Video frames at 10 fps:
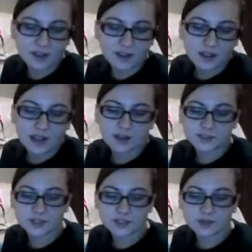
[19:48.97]
and
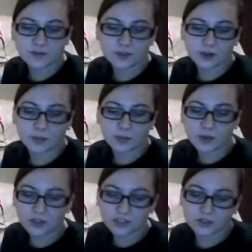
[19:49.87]
observe for
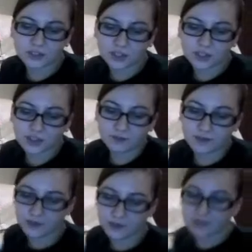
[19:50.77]
bulge of returning
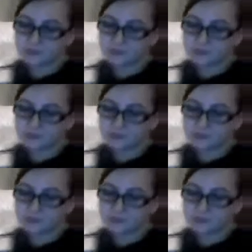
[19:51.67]
fluid.